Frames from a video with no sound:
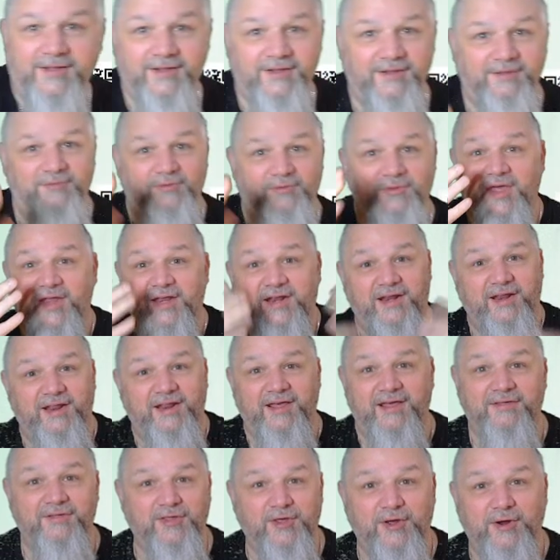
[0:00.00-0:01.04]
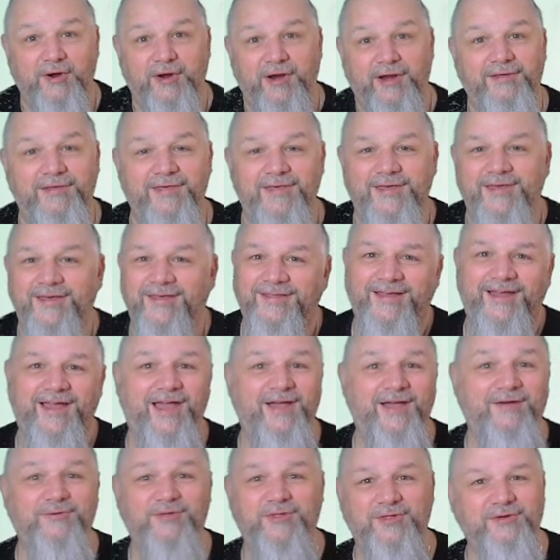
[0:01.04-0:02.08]
was editing, sorry. I
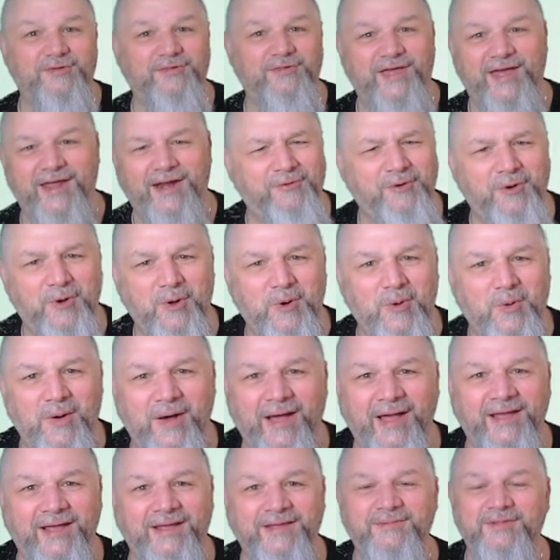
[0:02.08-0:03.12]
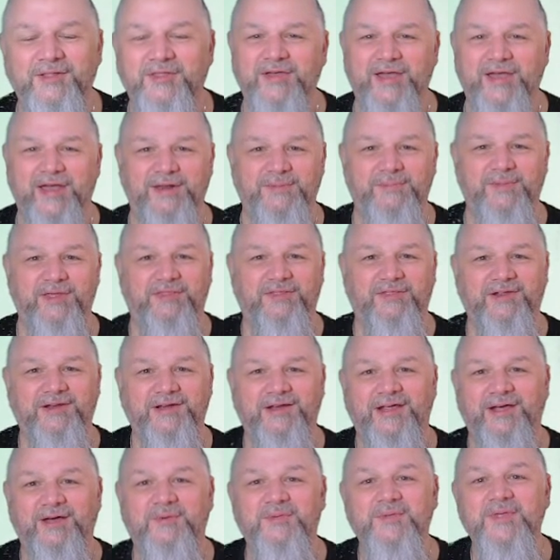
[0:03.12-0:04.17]
always do that, I don't know why, it's kind of my thing
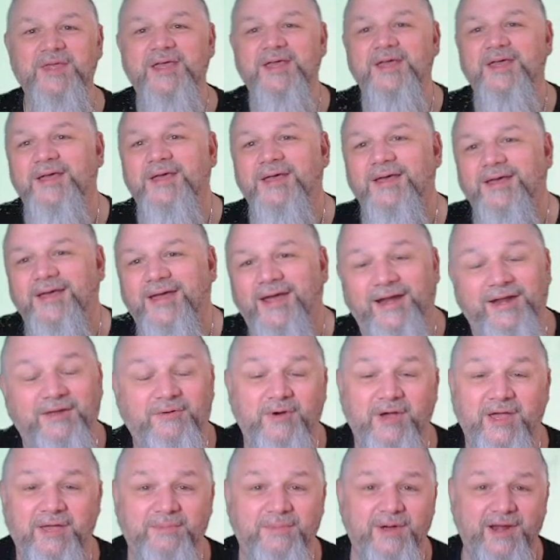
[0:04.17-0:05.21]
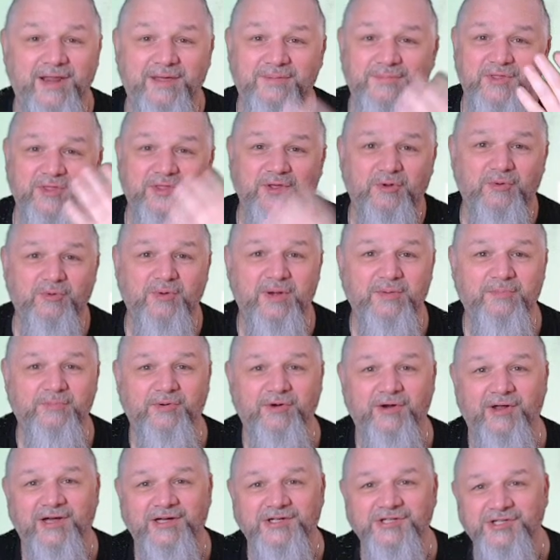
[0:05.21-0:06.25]
now. Anyway, my name's Stone Ring
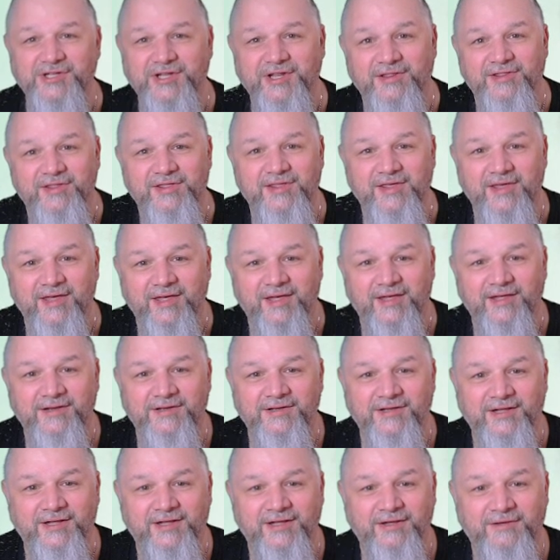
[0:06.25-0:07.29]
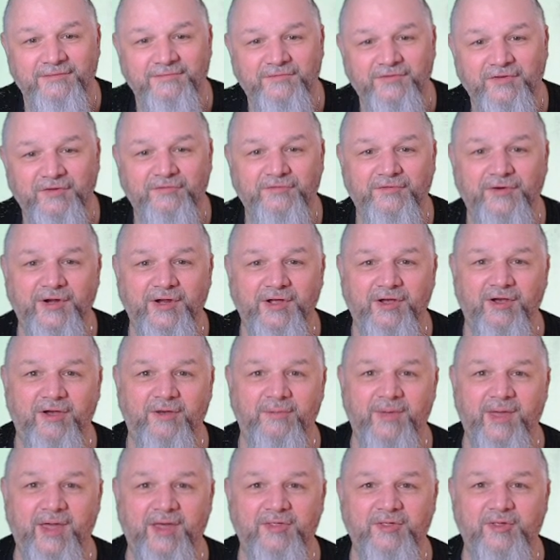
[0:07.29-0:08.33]
Productions, and feel free to call
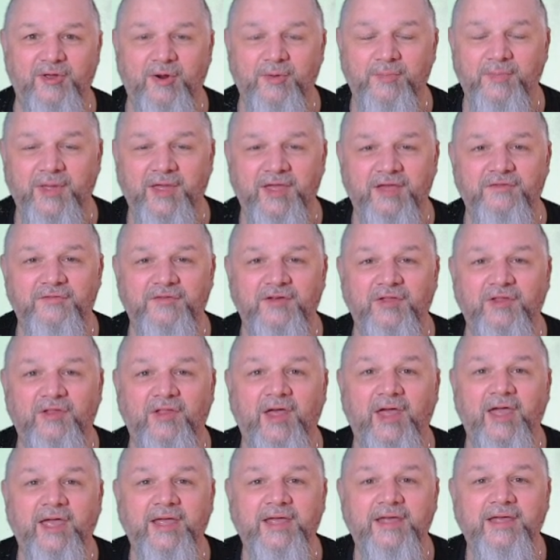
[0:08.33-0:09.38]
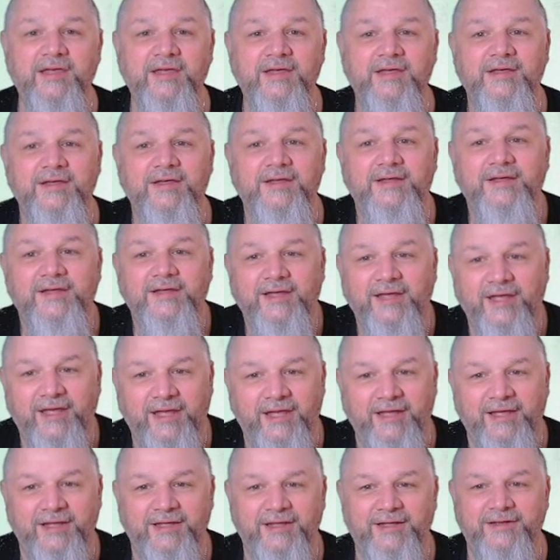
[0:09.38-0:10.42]
me SRP if you'd like.
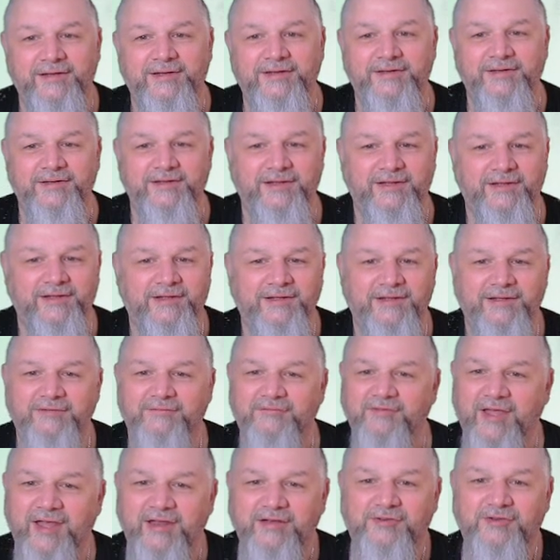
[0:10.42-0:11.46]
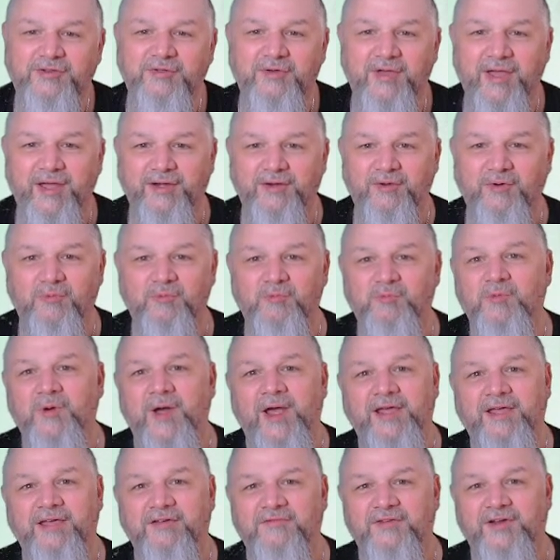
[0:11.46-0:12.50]
And I've got two kind of
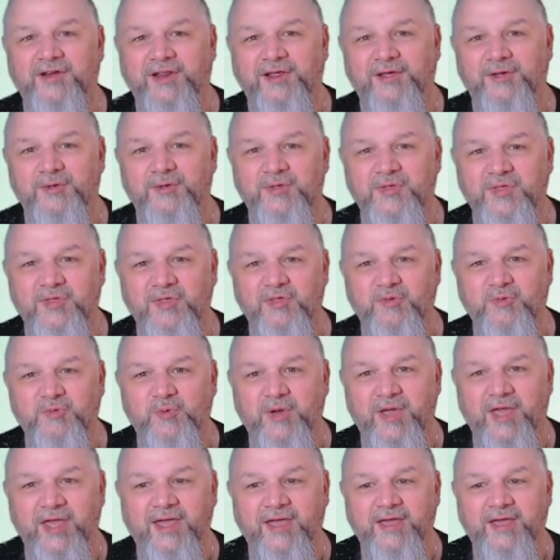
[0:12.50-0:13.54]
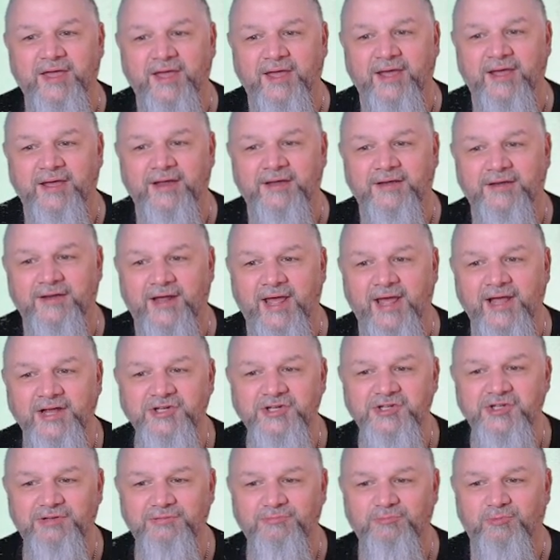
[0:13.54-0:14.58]
wacky videos this week, and I
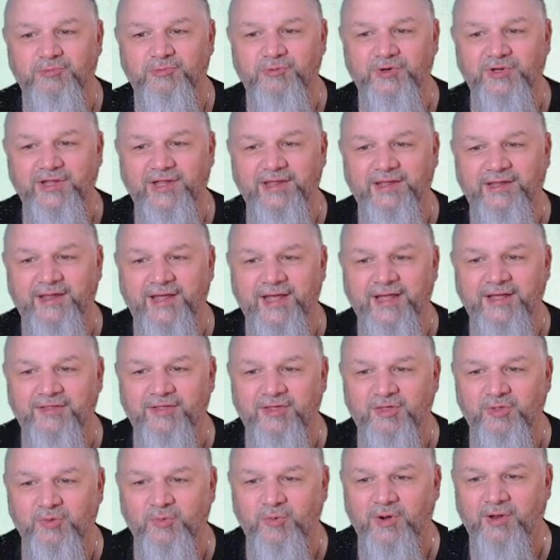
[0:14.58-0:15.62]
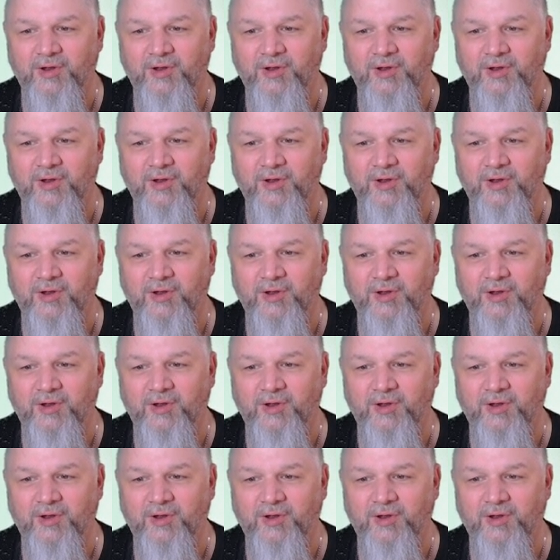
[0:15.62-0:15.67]
actually really like this one a